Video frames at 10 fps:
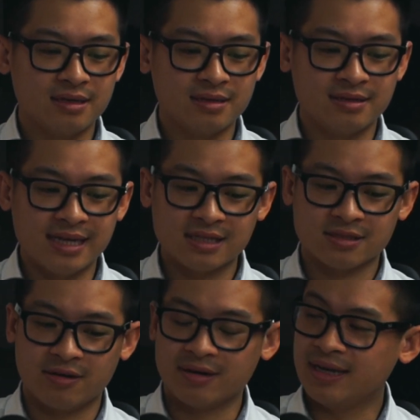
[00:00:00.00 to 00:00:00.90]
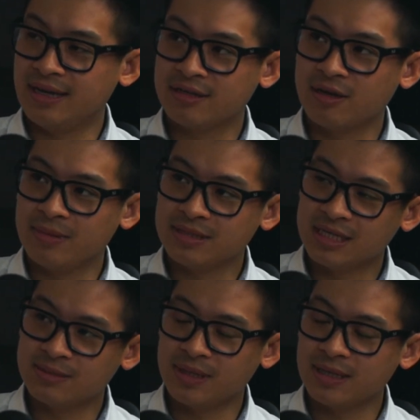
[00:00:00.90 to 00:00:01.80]
the tax card income
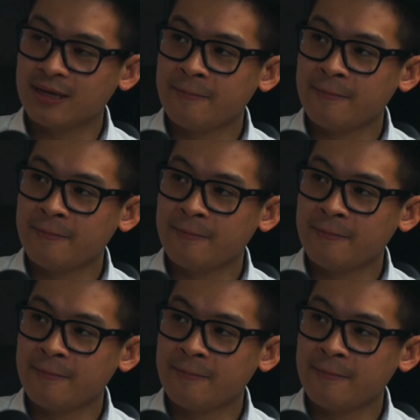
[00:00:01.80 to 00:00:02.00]
assessment?